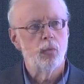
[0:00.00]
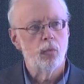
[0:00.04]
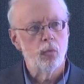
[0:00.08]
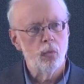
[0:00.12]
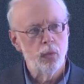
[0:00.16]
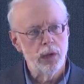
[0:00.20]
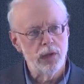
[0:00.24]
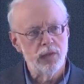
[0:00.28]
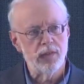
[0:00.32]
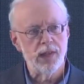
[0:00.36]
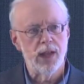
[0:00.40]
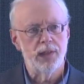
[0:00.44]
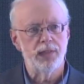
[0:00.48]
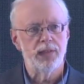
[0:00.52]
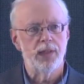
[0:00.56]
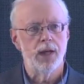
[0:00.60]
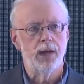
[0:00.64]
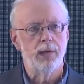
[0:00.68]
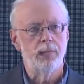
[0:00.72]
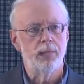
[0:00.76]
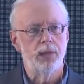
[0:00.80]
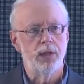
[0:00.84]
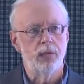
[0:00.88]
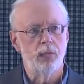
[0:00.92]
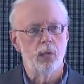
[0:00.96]
We sent
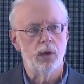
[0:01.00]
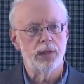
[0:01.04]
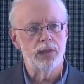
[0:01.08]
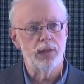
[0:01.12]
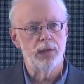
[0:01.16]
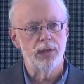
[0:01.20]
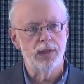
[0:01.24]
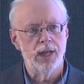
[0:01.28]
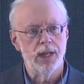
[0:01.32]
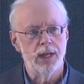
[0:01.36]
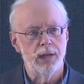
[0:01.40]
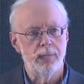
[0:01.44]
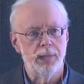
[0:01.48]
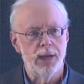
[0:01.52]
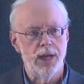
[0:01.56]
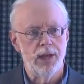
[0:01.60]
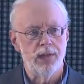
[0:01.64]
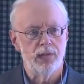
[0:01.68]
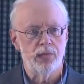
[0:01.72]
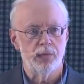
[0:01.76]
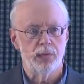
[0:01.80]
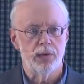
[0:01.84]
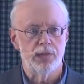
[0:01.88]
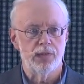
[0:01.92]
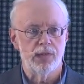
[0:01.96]
them the, what the
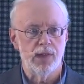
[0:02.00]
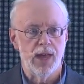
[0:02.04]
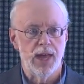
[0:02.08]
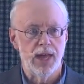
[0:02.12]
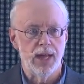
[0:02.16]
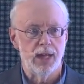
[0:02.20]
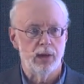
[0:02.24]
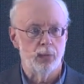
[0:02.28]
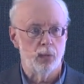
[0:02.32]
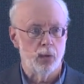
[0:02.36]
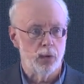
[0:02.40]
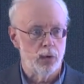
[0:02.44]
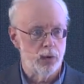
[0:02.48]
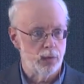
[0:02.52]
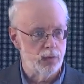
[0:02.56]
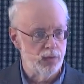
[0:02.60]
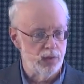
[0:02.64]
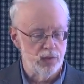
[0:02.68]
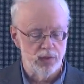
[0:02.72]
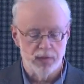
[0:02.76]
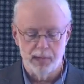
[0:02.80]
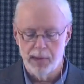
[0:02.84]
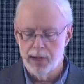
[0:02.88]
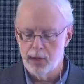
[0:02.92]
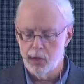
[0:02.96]
database was saying were
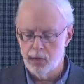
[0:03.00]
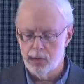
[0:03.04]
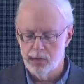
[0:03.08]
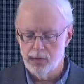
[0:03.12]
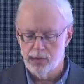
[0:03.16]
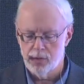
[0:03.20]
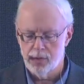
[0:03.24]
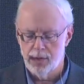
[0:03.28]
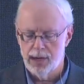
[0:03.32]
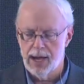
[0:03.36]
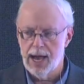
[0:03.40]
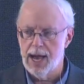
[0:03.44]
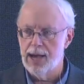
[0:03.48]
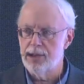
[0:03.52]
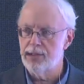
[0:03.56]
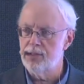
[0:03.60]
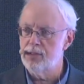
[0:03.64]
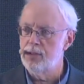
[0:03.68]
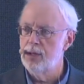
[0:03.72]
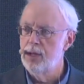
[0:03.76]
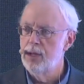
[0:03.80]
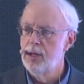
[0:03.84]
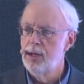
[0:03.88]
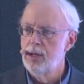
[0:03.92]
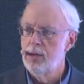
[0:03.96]
suspicious and
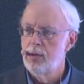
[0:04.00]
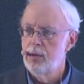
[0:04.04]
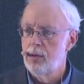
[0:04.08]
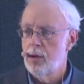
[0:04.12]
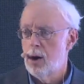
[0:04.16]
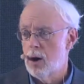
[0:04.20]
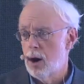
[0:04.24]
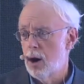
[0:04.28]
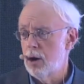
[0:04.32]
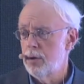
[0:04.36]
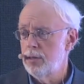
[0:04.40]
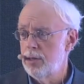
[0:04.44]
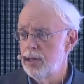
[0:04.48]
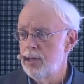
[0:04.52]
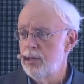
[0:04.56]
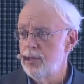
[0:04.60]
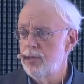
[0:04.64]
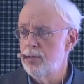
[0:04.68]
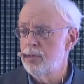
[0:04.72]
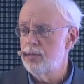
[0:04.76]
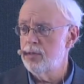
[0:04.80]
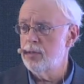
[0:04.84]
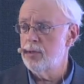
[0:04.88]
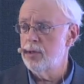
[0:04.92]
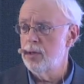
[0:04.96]
asked, are
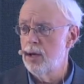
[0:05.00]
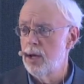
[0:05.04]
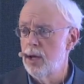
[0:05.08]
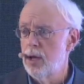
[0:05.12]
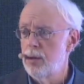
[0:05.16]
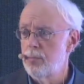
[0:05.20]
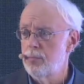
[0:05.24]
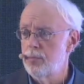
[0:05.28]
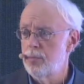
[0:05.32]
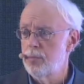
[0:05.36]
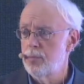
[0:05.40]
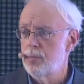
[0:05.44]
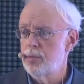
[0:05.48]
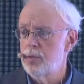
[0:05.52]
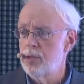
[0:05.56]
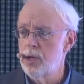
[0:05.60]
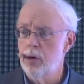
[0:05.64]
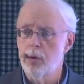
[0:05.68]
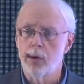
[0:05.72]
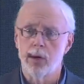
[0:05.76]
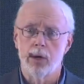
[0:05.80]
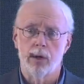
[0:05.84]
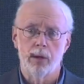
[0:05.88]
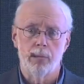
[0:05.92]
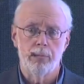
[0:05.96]
these um,
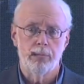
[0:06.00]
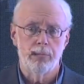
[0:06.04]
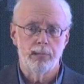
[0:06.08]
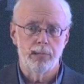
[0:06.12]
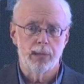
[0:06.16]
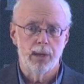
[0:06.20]
serial?